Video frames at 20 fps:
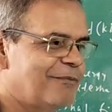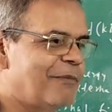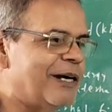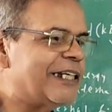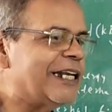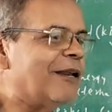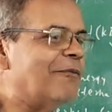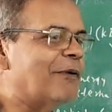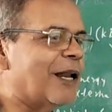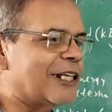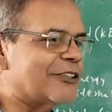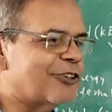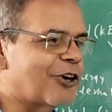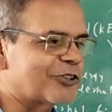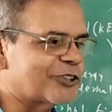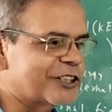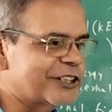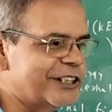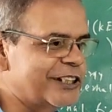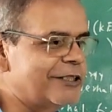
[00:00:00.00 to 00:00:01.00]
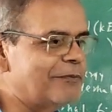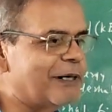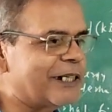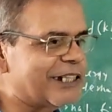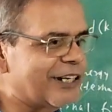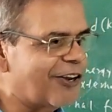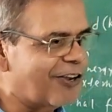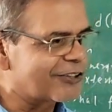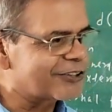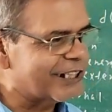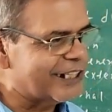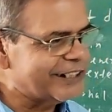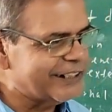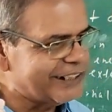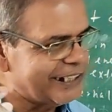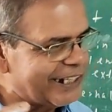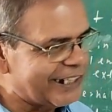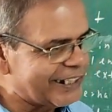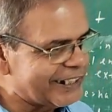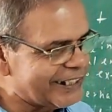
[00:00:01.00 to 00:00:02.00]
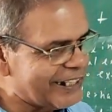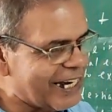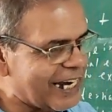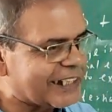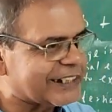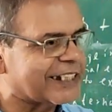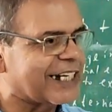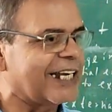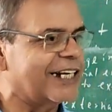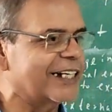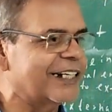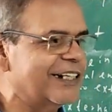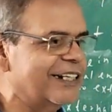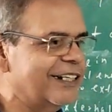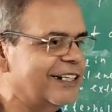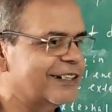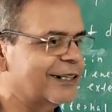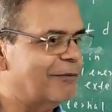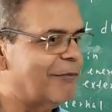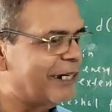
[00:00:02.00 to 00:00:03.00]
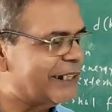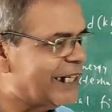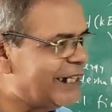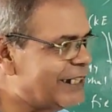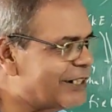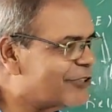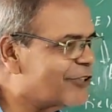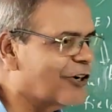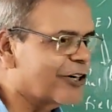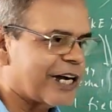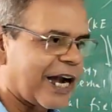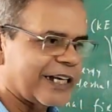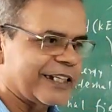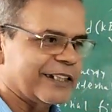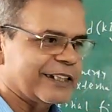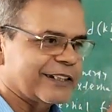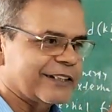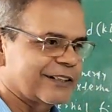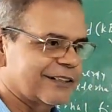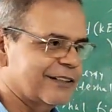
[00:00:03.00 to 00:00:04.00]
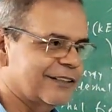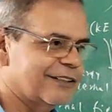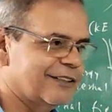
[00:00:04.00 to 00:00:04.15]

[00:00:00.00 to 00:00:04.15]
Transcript: Metal plus oxygen is metal oxide in a reactor. The metal is not running.